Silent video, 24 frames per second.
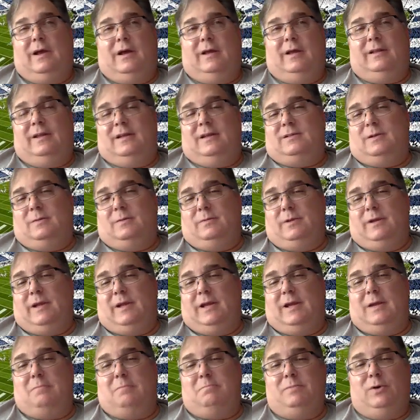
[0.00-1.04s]
I think it's something they
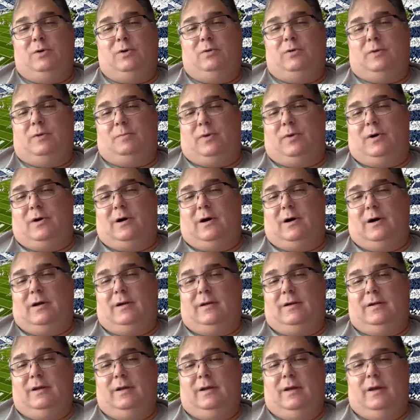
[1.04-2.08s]
can build upon,